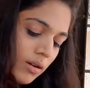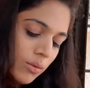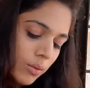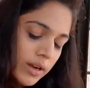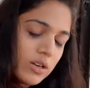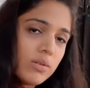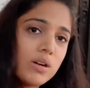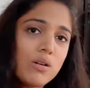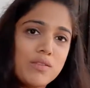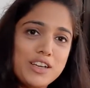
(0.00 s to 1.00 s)
Why do I
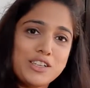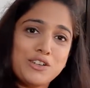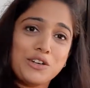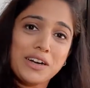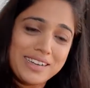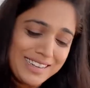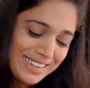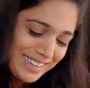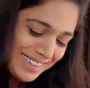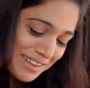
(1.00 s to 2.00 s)
always struggle
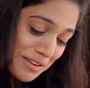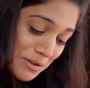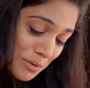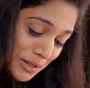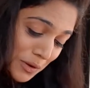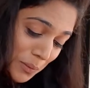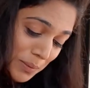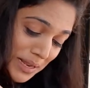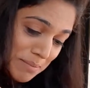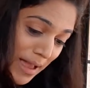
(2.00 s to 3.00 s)
with
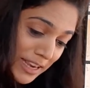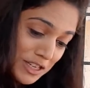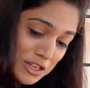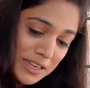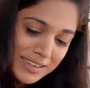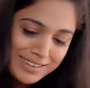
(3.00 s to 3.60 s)
opening packaging?